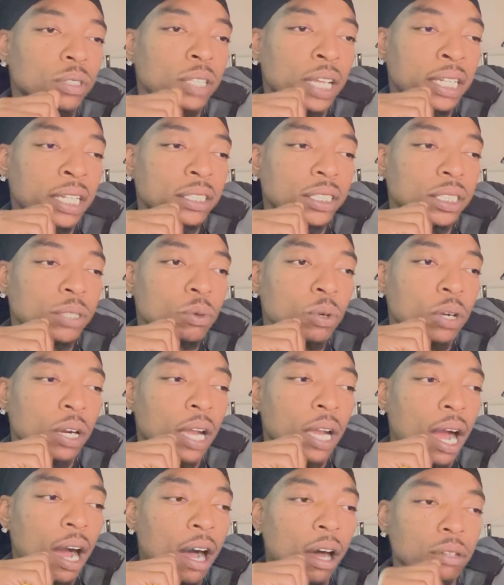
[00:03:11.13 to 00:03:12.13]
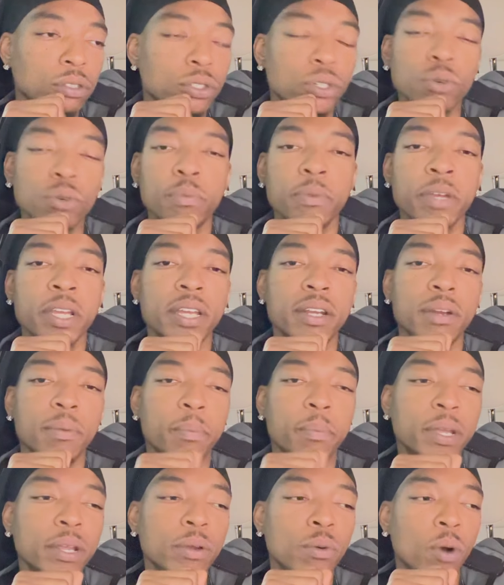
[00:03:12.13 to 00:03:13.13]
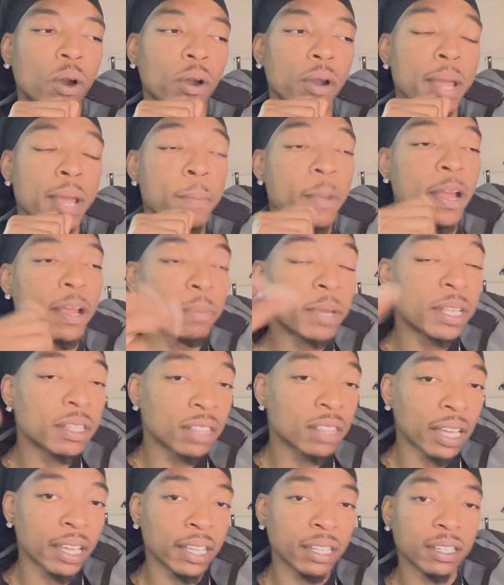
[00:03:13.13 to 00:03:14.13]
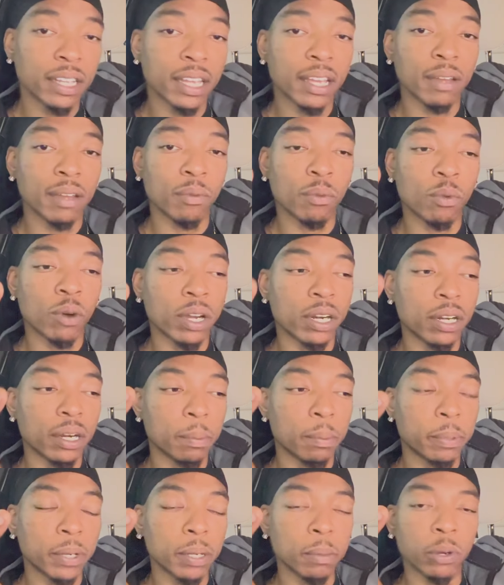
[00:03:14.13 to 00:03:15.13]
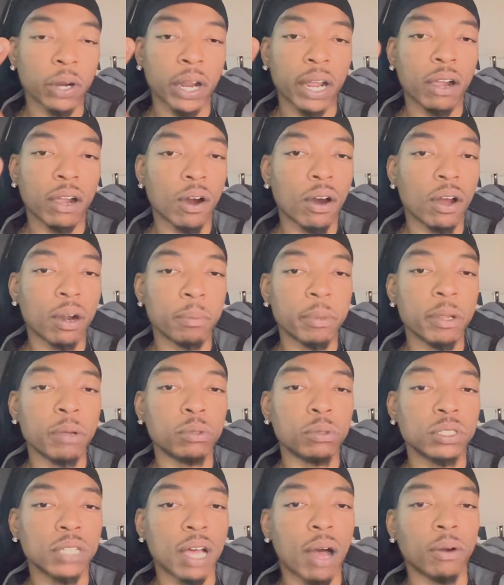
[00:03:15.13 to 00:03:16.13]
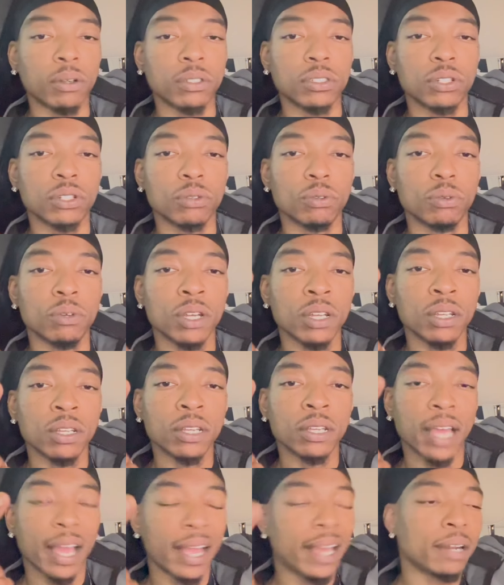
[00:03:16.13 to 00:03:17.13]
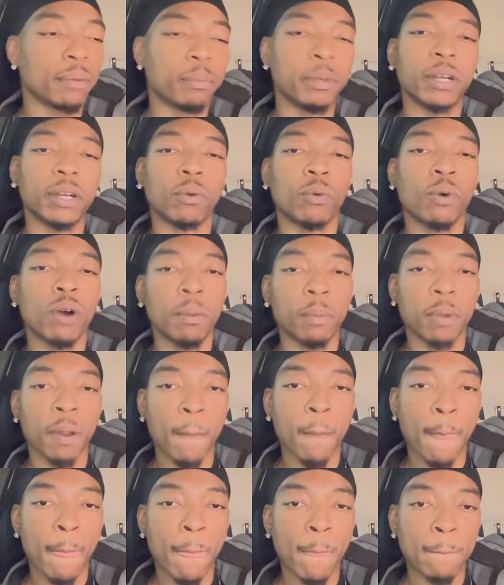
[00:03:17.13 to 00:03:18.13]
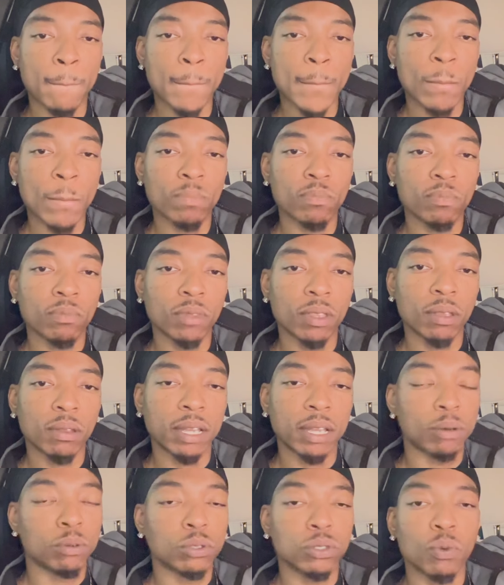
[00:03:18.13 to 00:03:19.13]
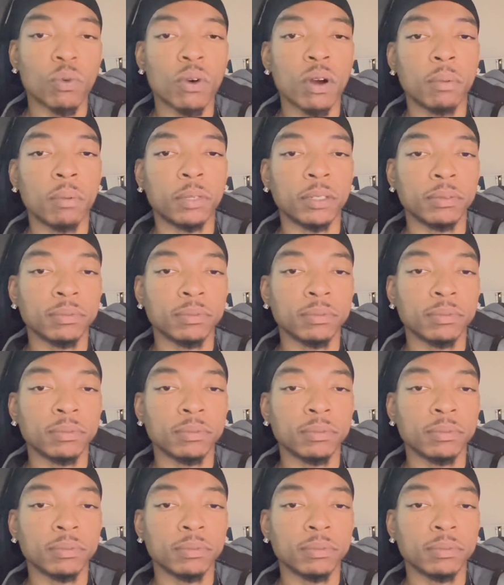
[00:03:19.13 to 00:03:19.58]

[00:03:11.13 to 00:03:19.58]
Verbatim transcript: think she would have called two men the B word. It made me think that one of the people that Cardi B was talking to had to been a woman. It was a woman.